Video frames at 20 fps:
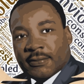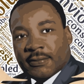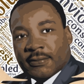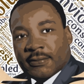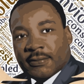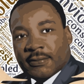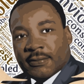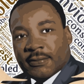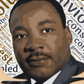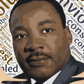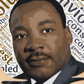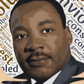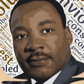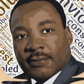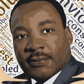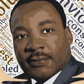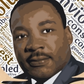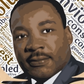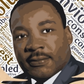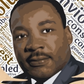
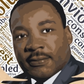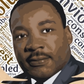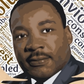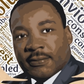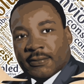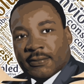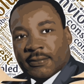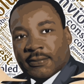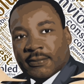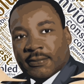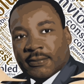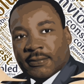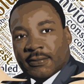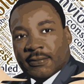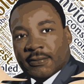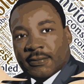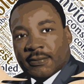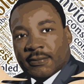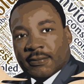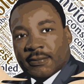
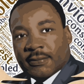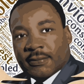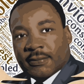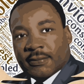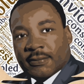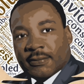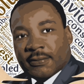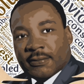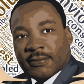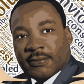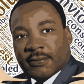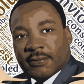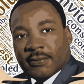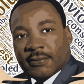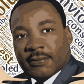(no one is talking)